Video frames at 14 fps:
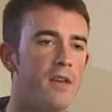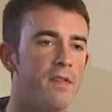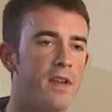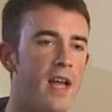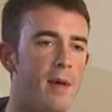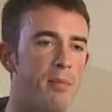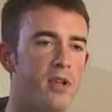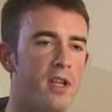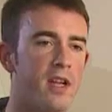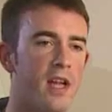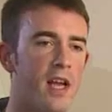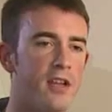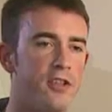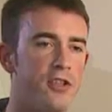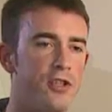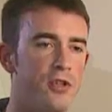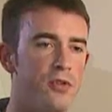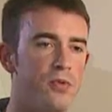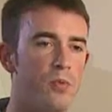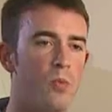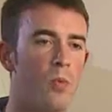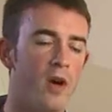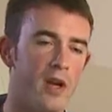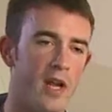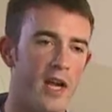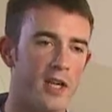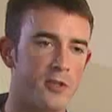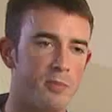If an applicant had to choose one
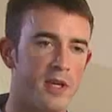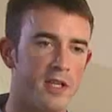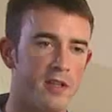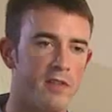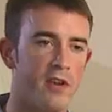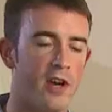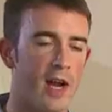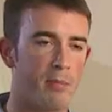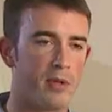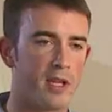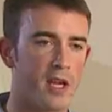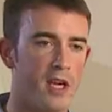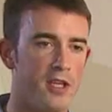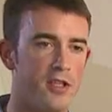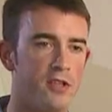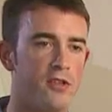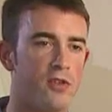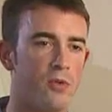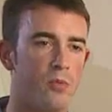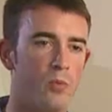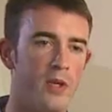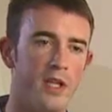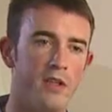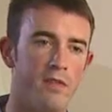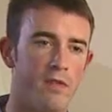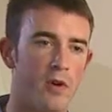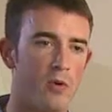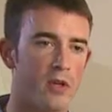aspect of their application to really
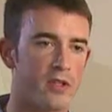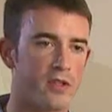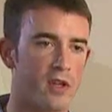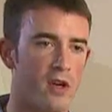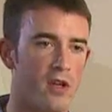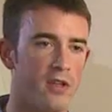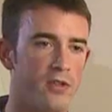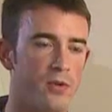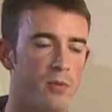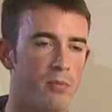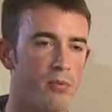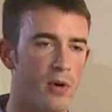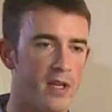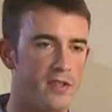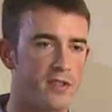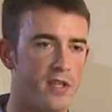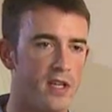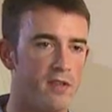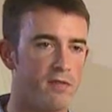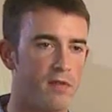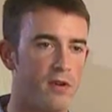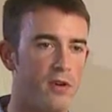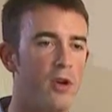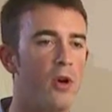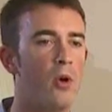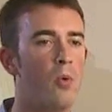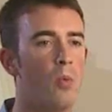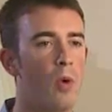focus on to impress Stanford,
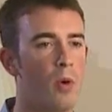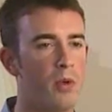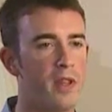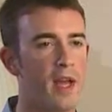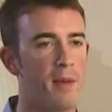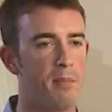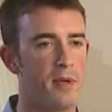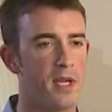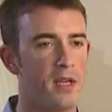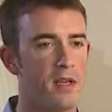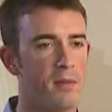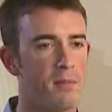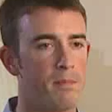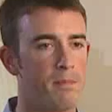what would that be?